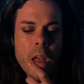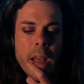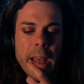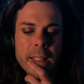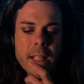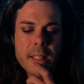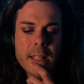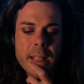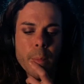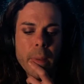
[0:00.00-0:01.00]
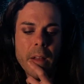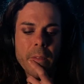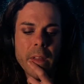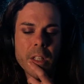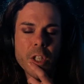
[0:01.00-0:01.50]
And let's think about
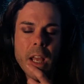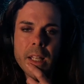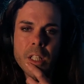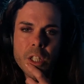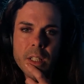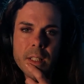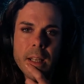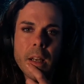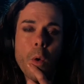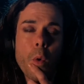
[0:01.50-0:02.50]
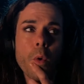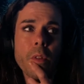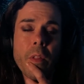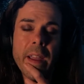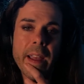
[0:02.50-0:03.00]
their challenges and all
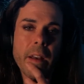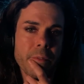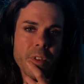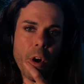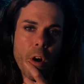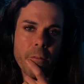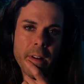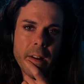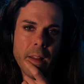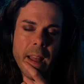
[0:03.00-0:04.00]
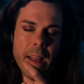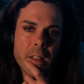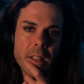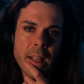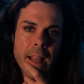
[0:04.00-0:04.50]
that they have to offer
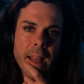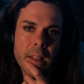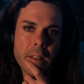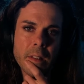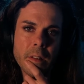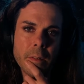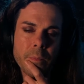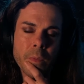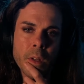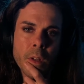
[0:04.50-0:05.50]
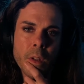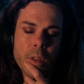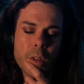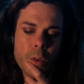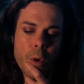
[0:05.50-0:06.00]
hand in hand.
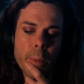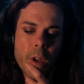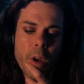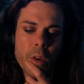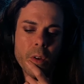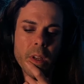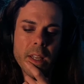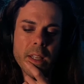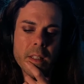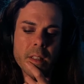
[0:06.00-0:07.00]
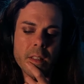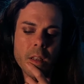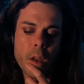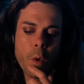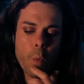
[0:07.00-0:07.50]
Scorpio is
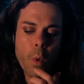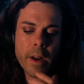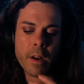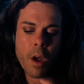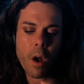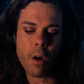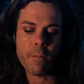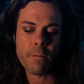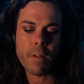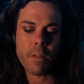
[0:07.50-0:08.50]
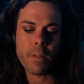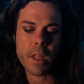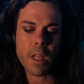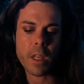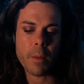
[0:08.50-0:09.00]
one of
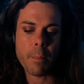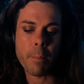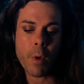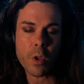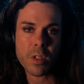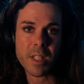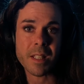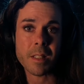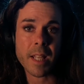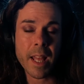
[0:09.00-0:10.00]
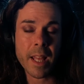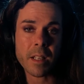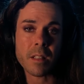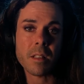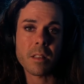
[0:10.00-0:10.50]
the most
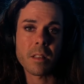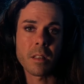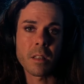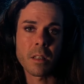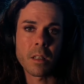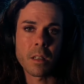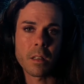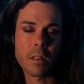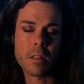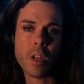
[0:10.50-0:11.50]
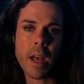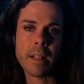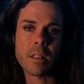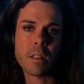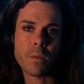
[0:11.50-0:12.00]
intense
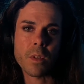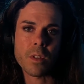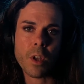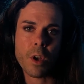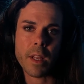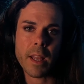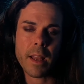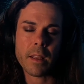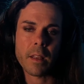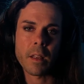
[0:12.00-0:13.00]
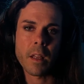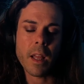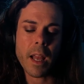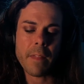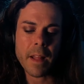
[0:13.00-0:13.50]
signs of the zodiac,
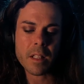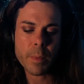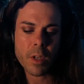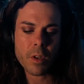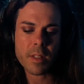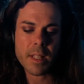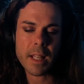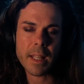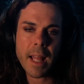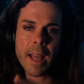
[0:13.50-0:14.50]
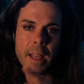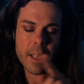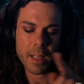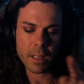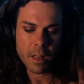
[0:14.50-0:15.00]
and that's because they lay
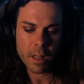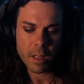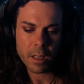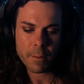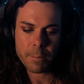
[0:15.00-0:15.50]
in